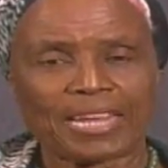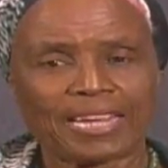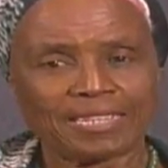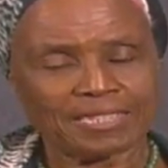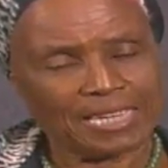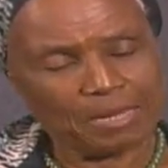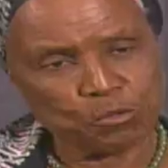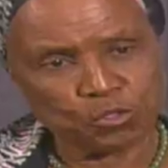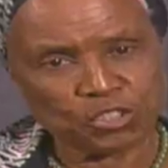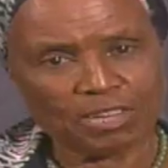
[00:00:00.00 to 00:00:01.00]
Anytime
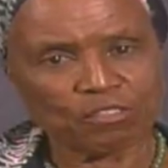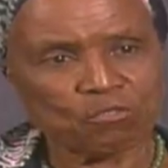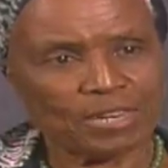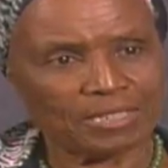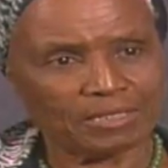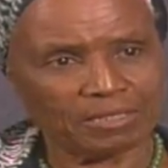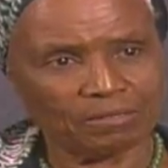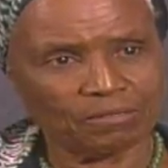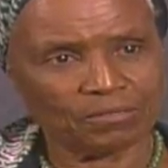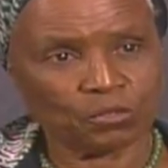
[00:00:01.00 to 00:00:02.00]
you have a
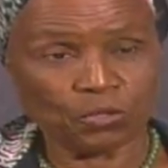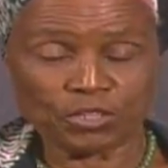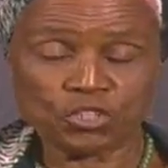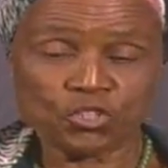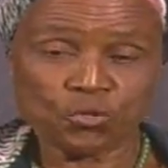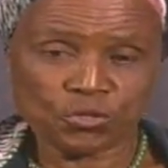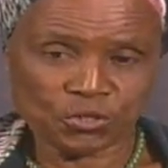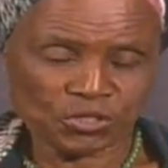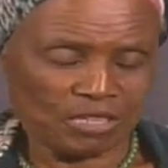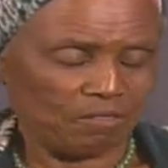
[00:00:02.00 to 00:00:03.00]
relative or you
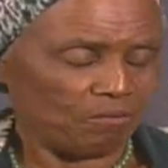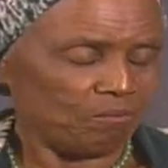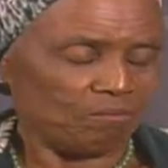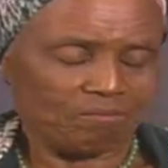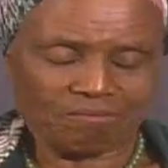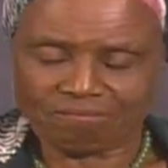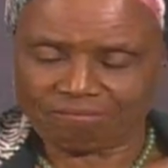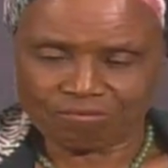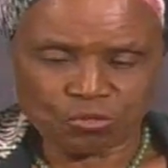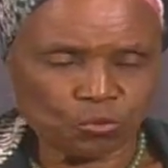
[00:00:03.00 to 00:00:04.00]
yourself
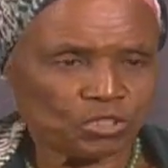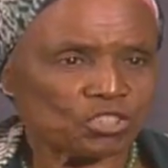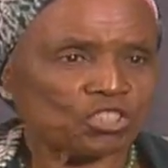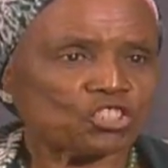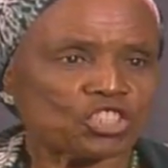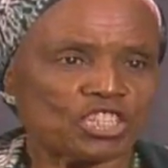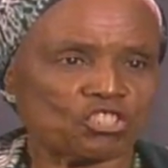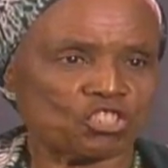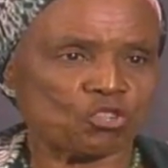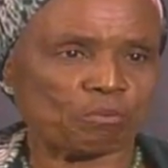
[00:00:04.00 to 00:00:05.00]
notice a
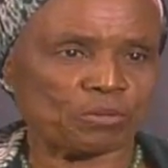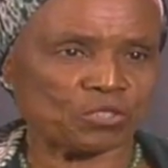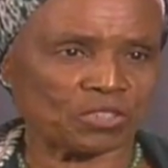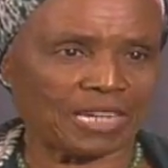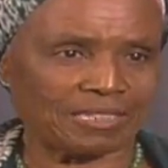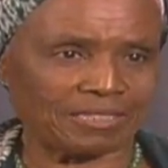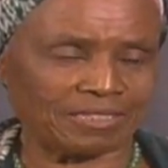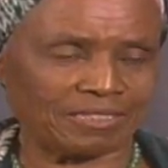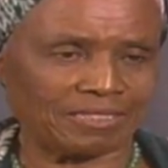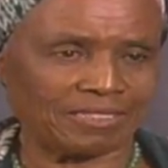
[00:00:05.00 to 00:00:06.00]
change in your personality,